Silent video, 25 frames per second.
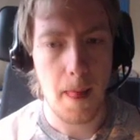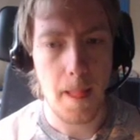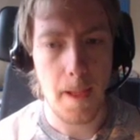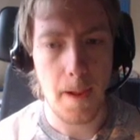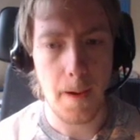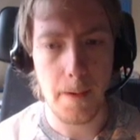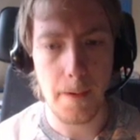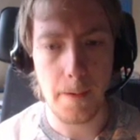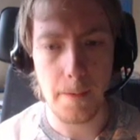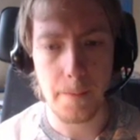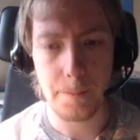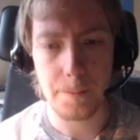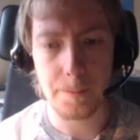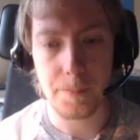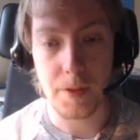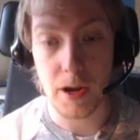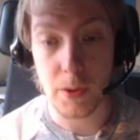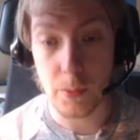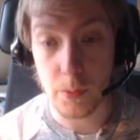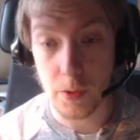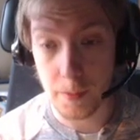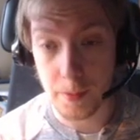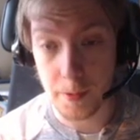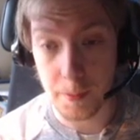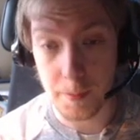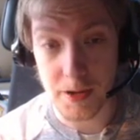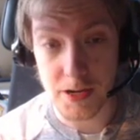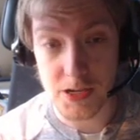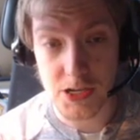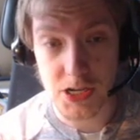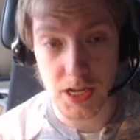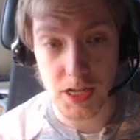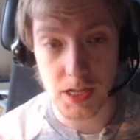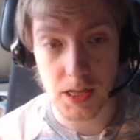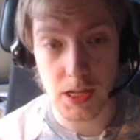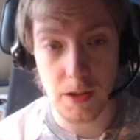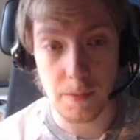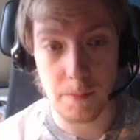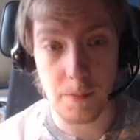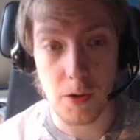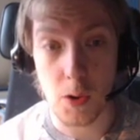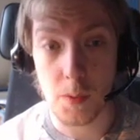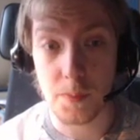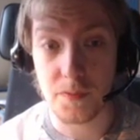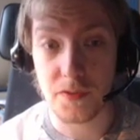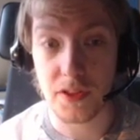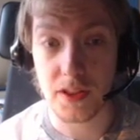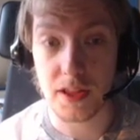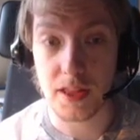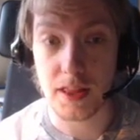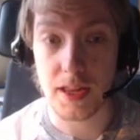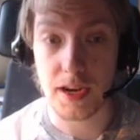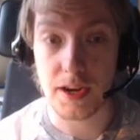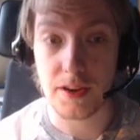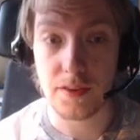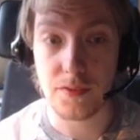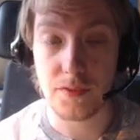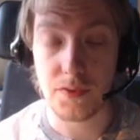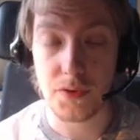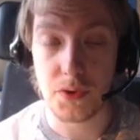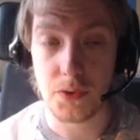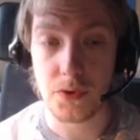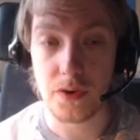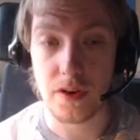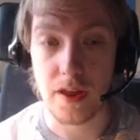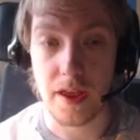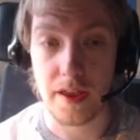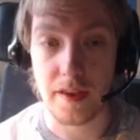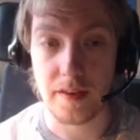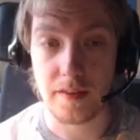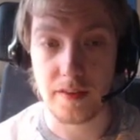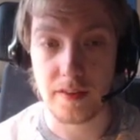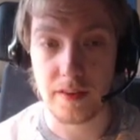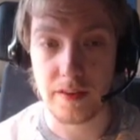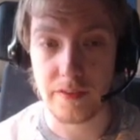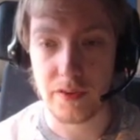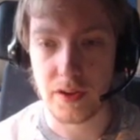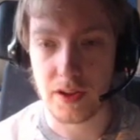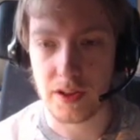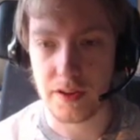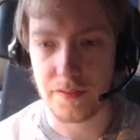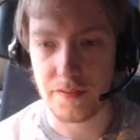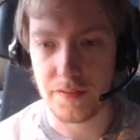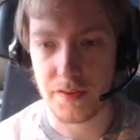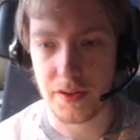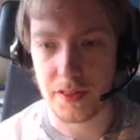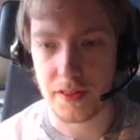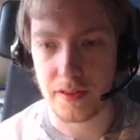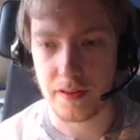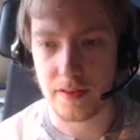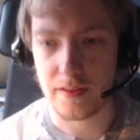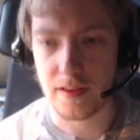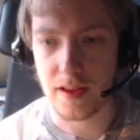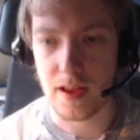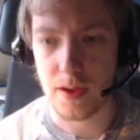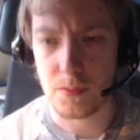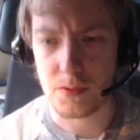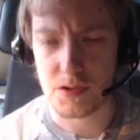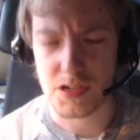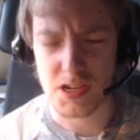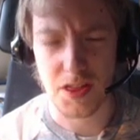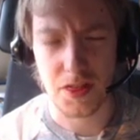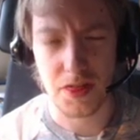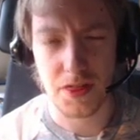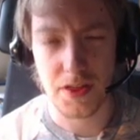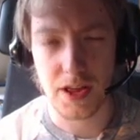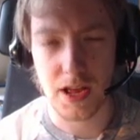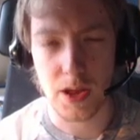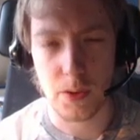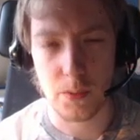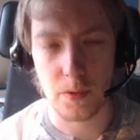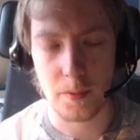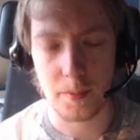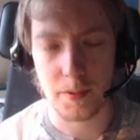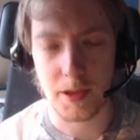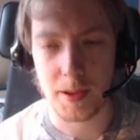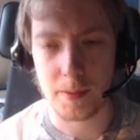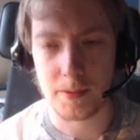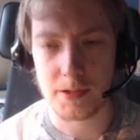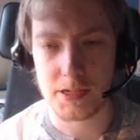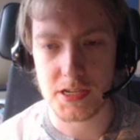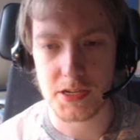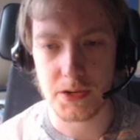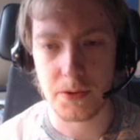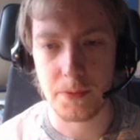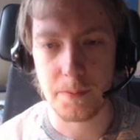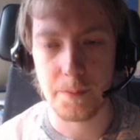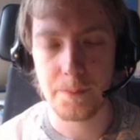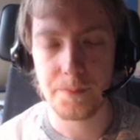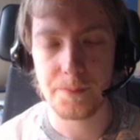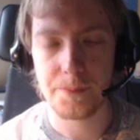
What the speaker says: But I will be mentioning them hopefully in the next few days if I can find the time, which I think I will be able to.